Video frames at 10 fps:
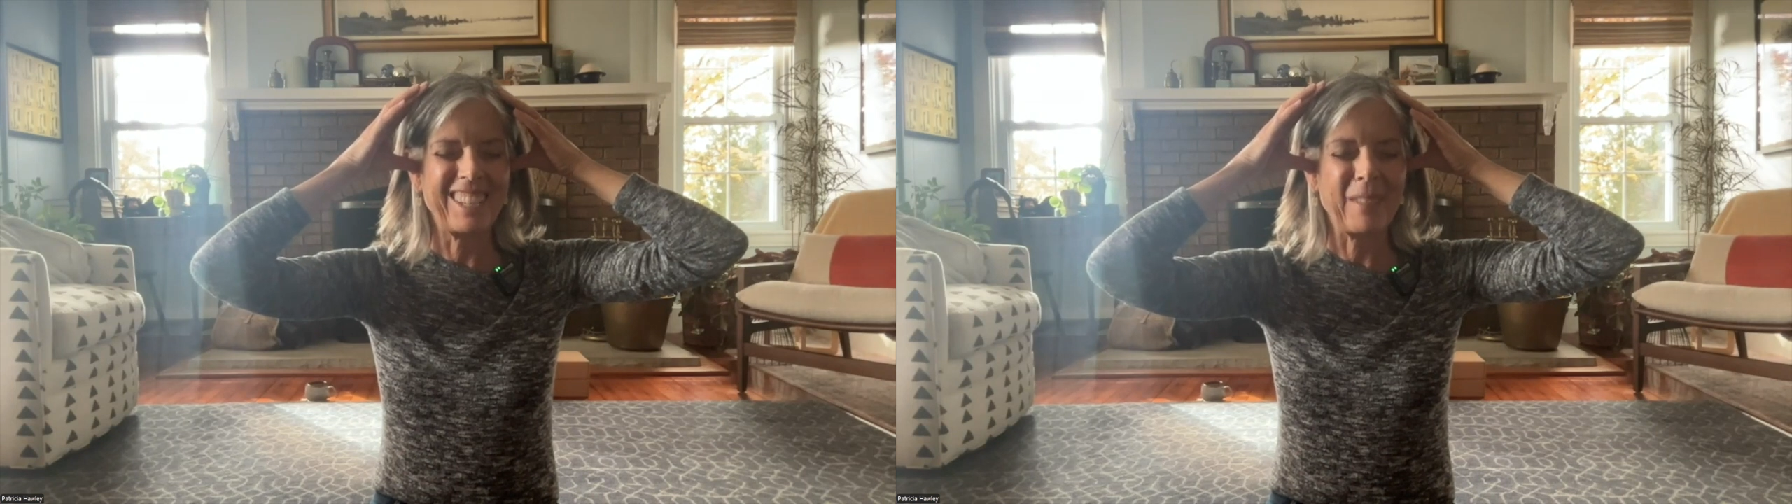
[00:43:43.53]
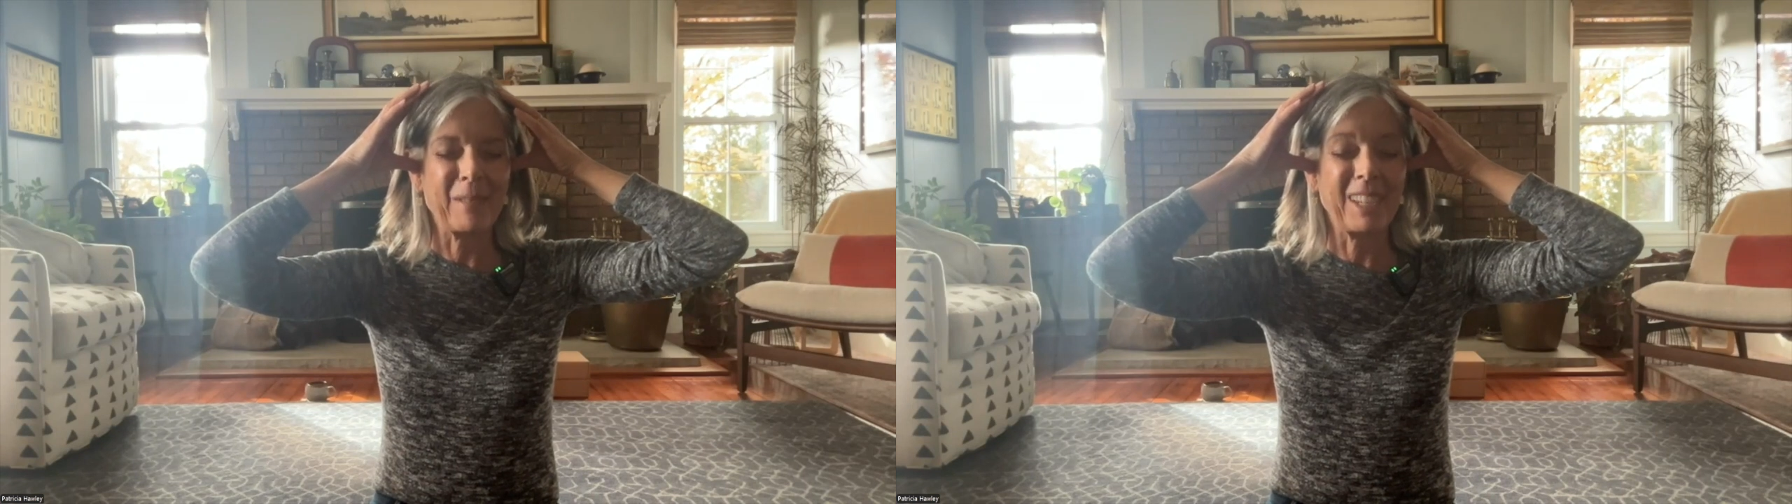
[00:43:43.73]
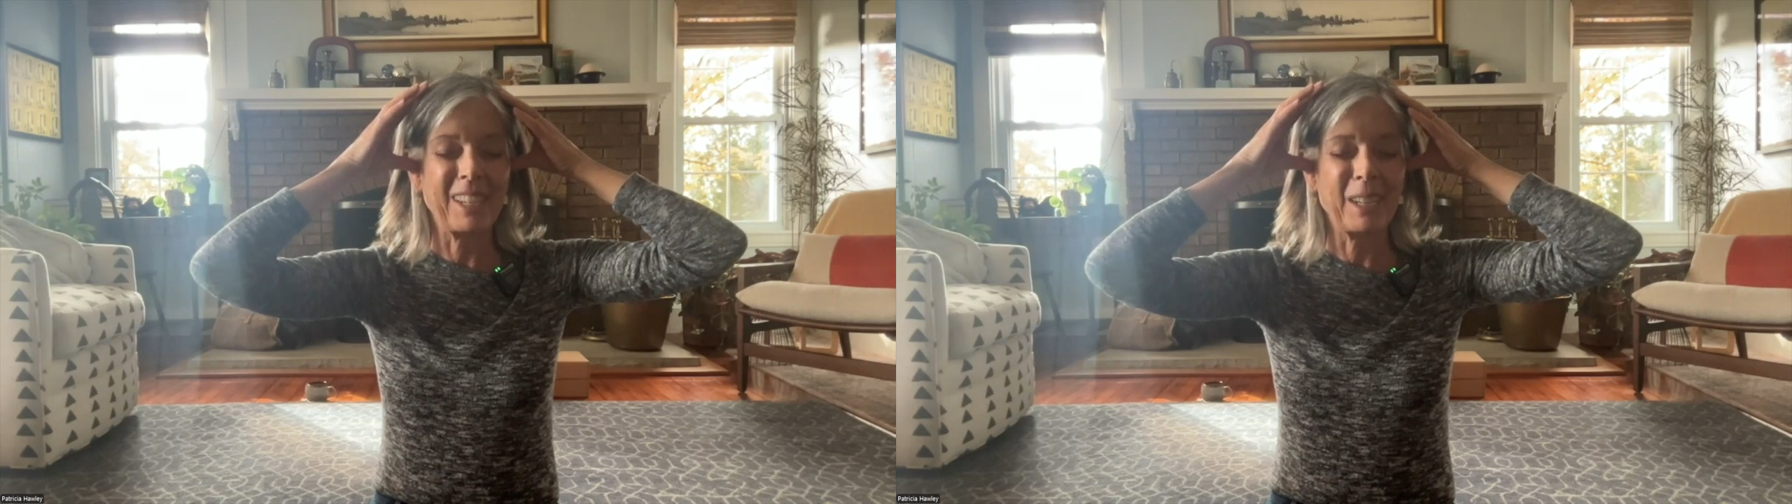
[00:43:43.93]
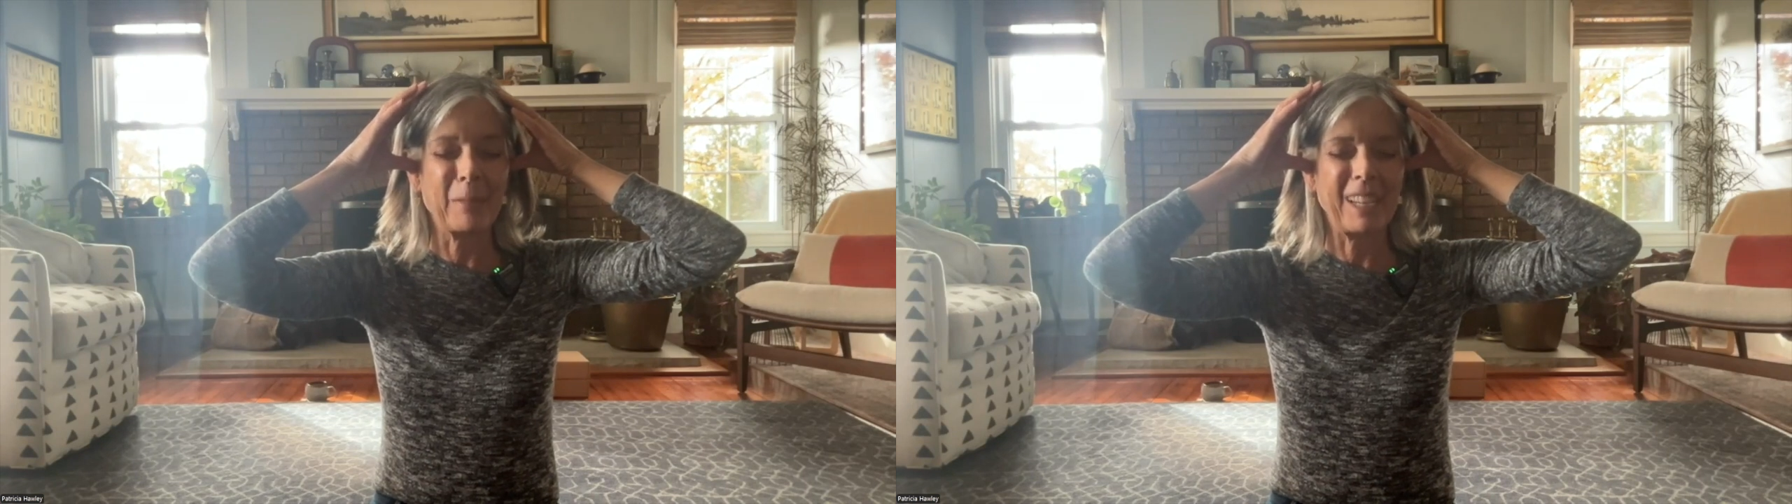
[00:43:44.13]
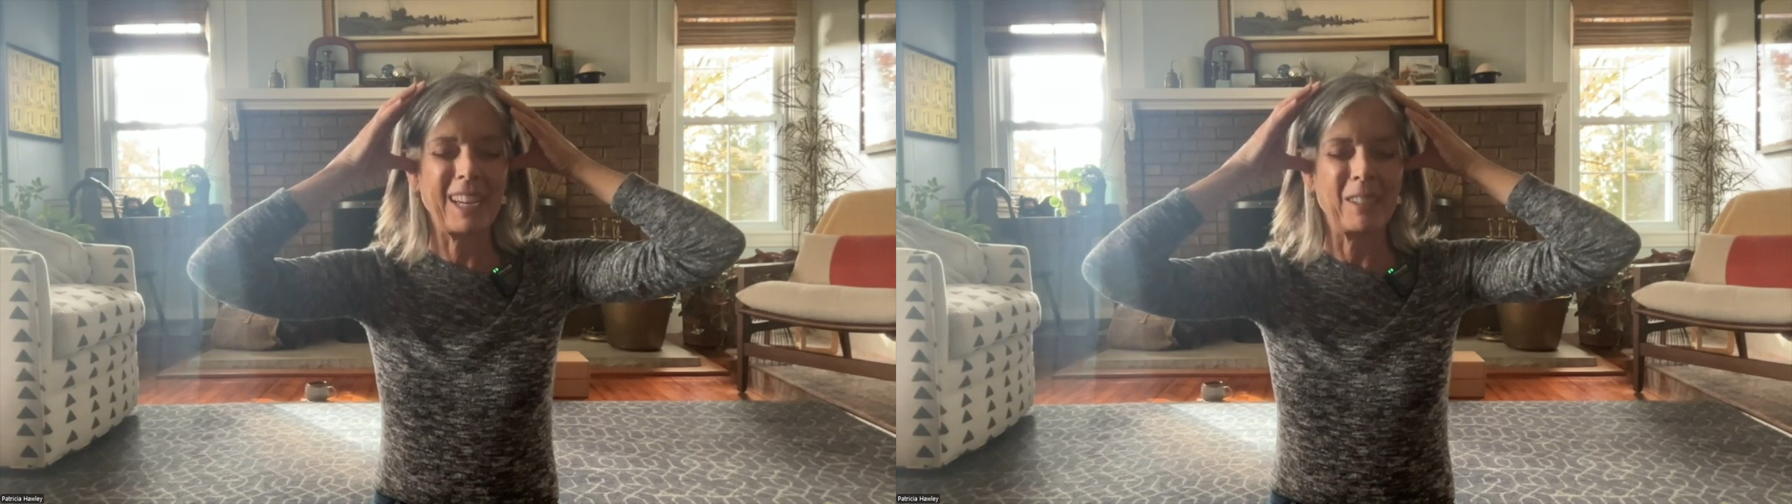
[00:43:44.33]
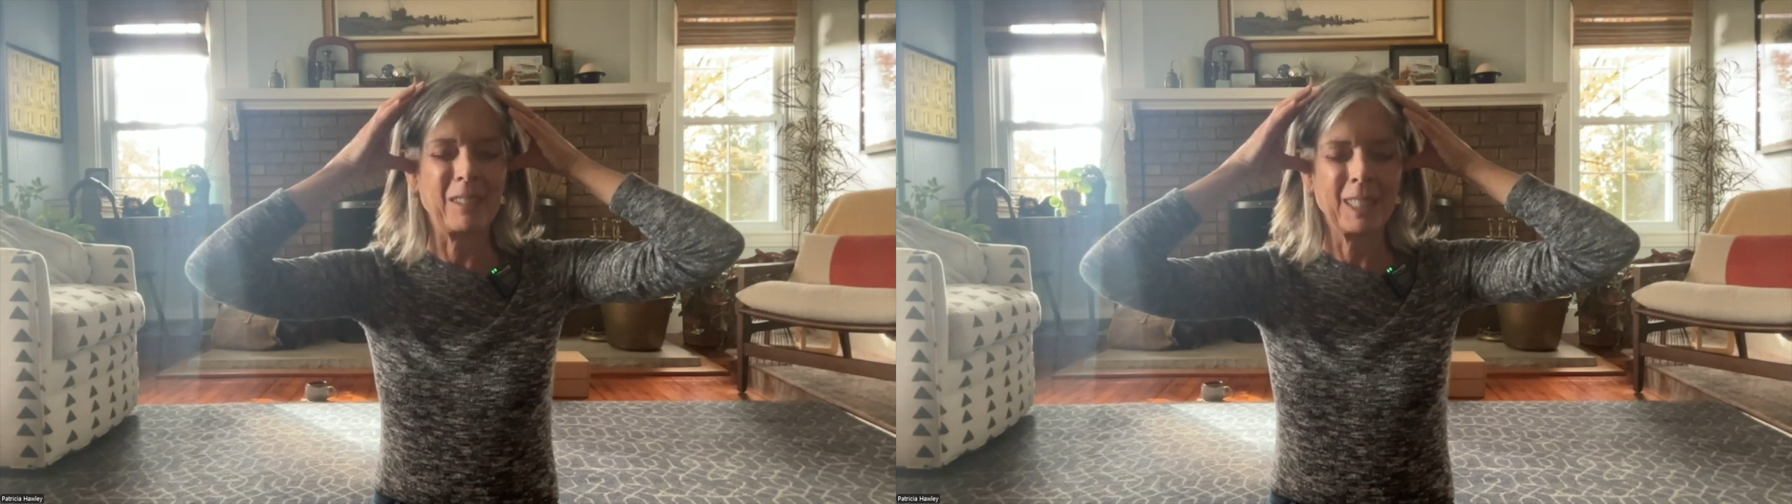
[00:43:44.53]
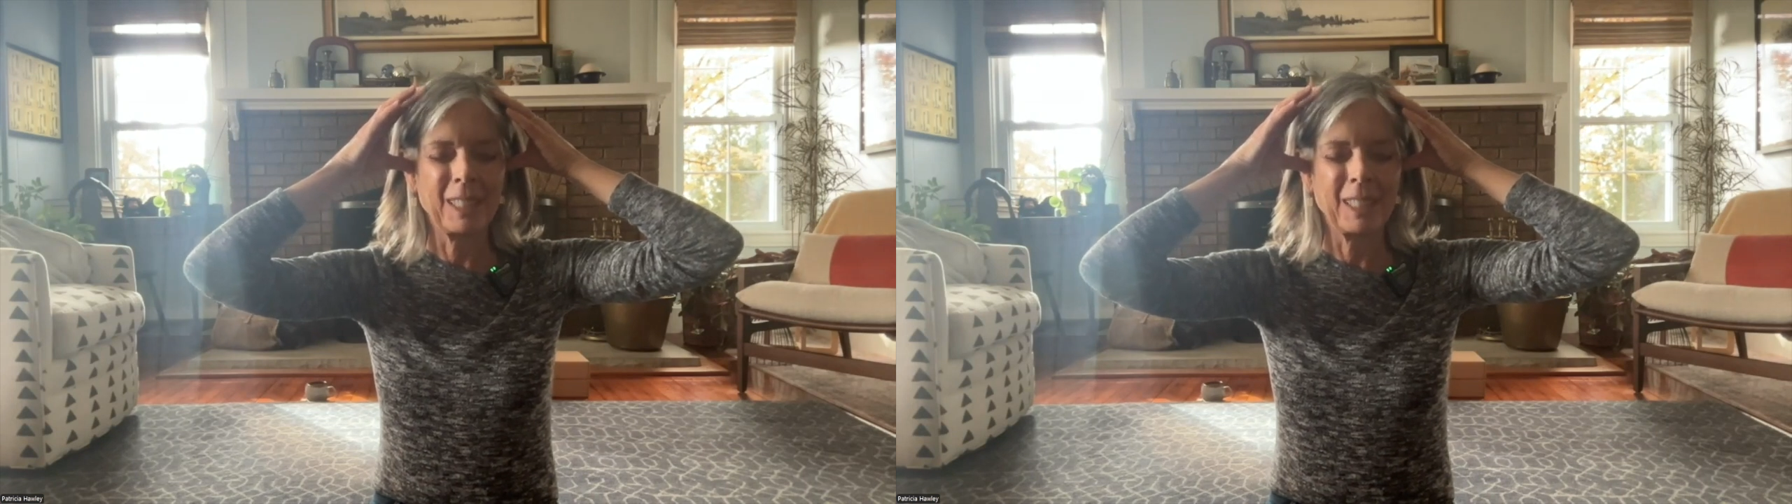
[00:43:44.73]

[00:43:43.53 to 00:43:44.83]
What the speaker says: I'm going to hum it out.